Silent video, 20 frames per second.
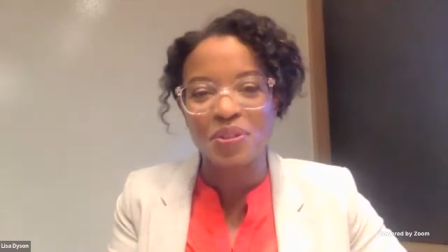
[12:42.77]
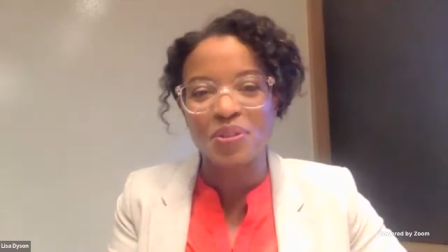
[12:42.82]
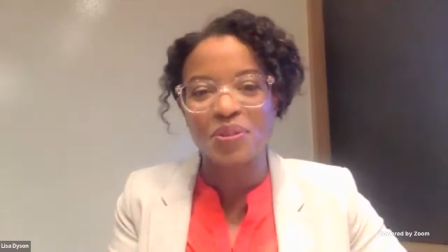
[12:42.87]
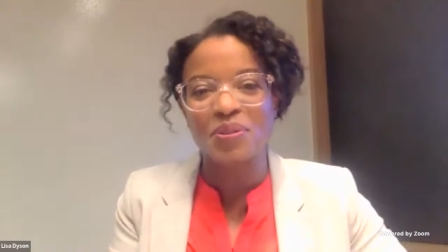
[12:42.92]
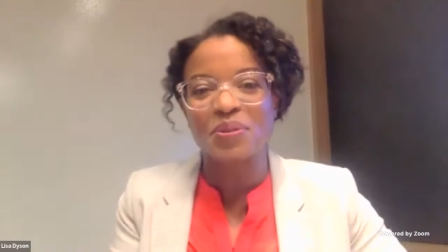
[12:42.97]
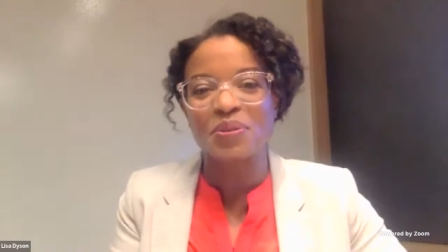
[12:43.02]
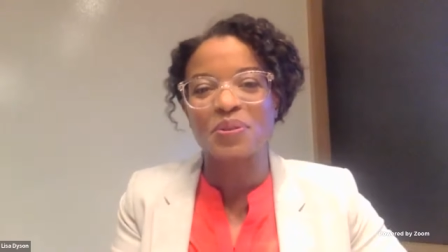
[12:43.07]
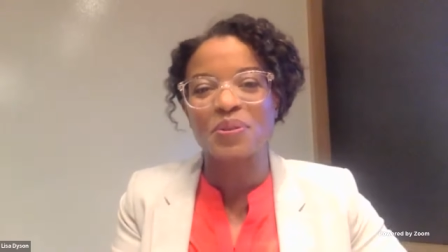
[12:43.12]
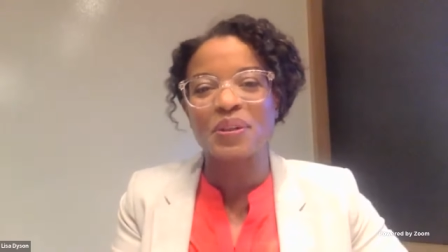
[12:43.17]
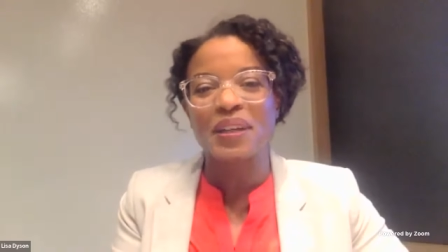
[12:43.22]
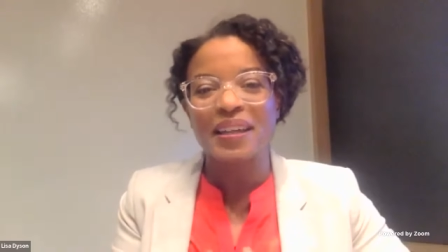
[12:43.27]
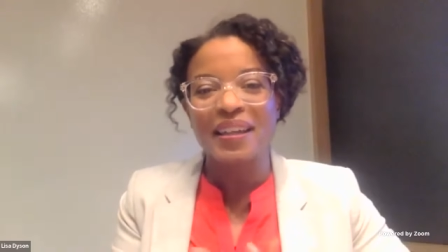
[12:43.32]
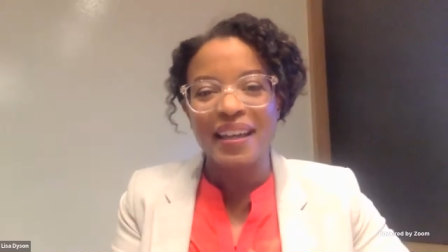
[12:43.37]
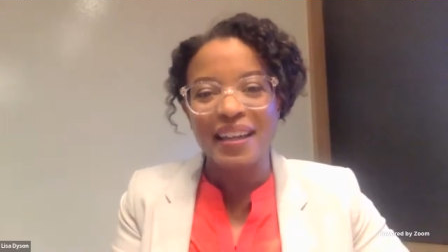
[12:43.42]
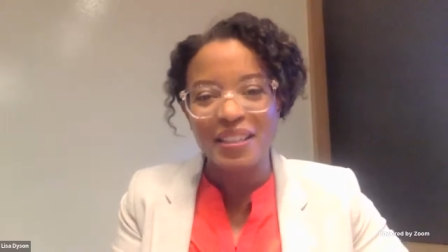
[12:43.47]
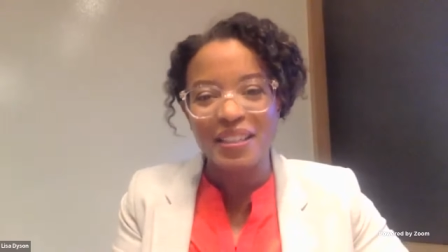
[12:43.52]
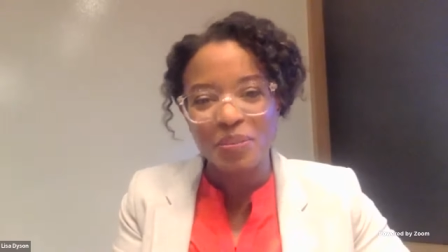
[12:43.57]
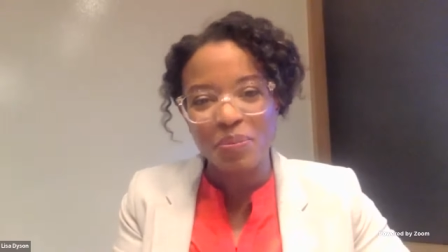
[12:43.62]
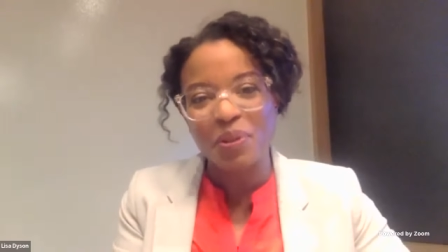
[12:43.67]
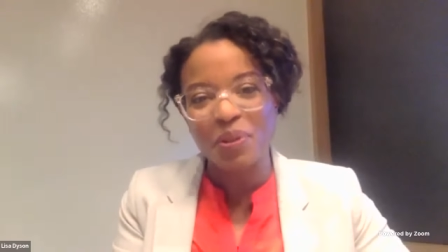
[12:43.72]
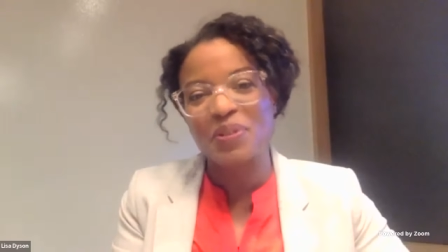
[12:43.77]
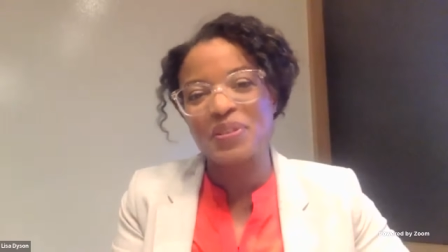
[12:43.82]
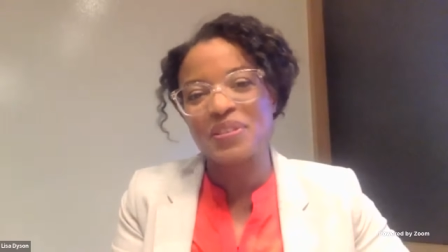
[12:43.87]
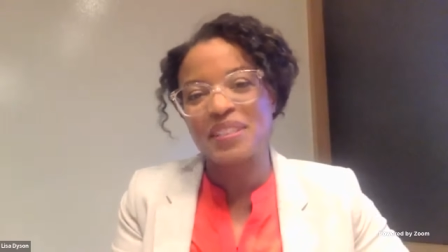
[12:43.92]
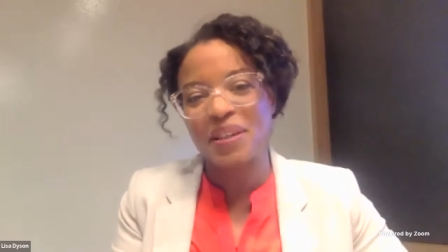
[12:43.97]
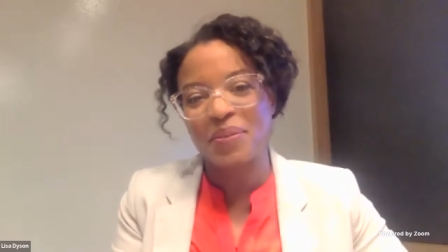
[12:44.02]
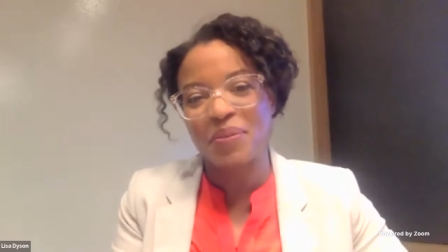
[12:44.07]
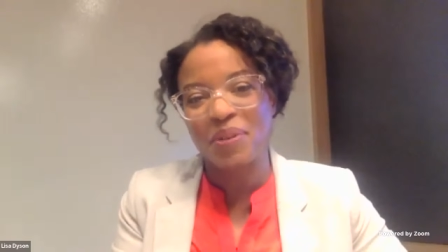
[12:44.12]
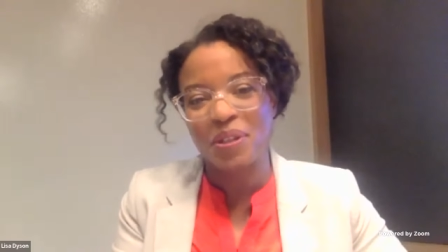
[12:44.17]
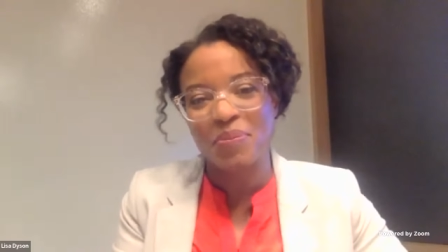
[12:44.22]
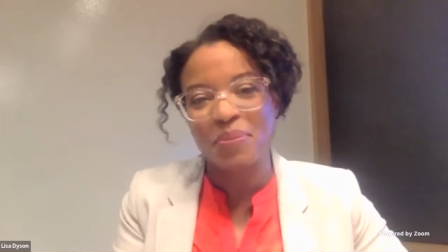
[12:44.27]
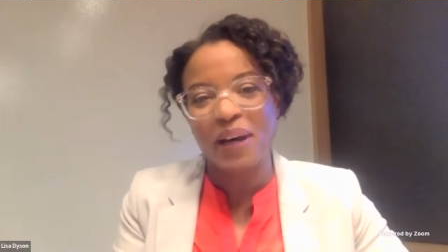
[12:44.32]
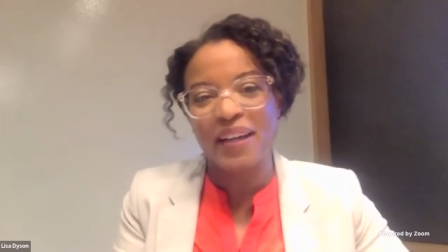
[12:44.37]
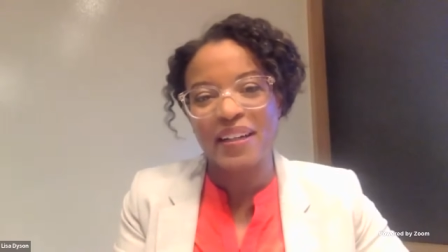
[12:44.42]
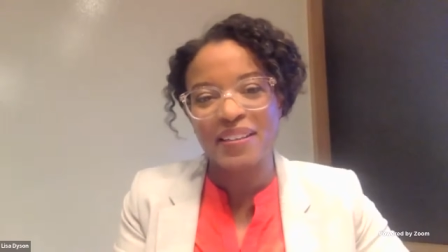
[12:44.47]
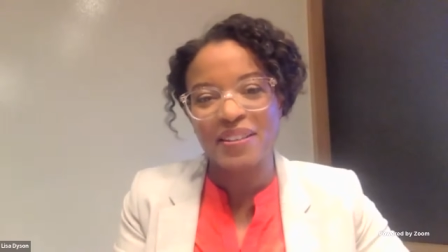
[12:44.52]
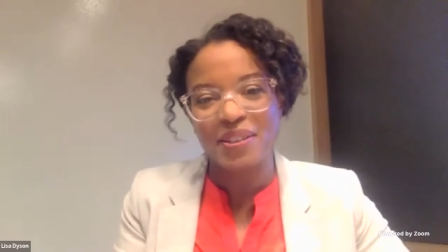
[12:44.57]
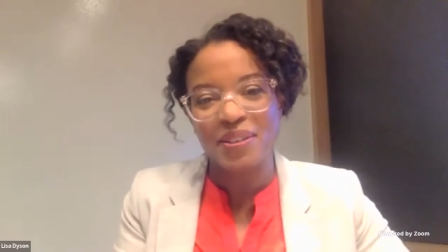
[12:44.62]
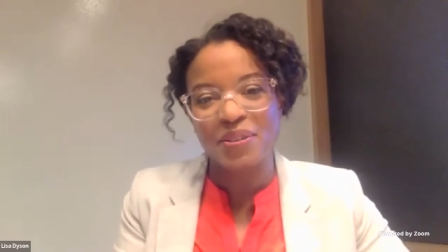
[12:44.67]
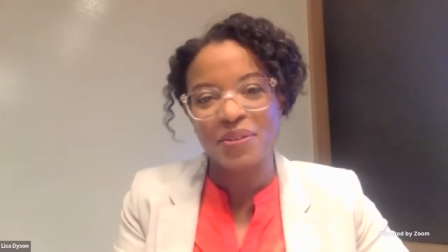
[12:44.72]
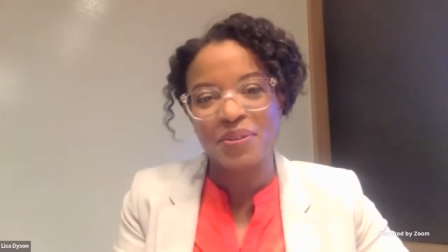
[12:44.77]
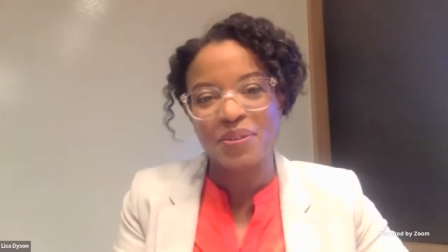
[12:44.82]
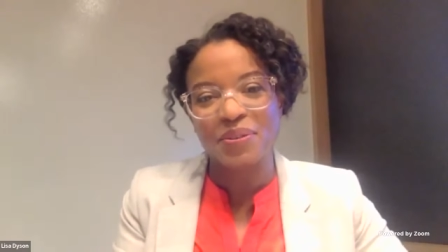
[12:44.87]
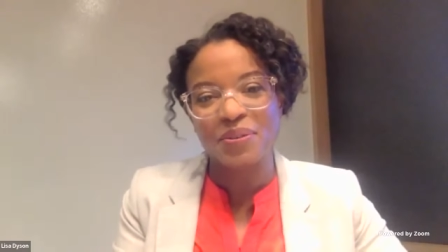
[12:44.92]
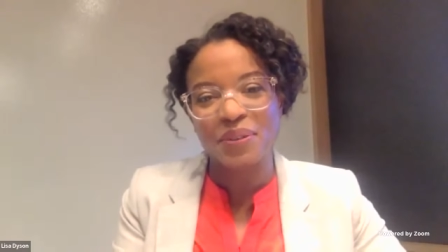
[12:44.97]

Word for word: to experiencing when you bite into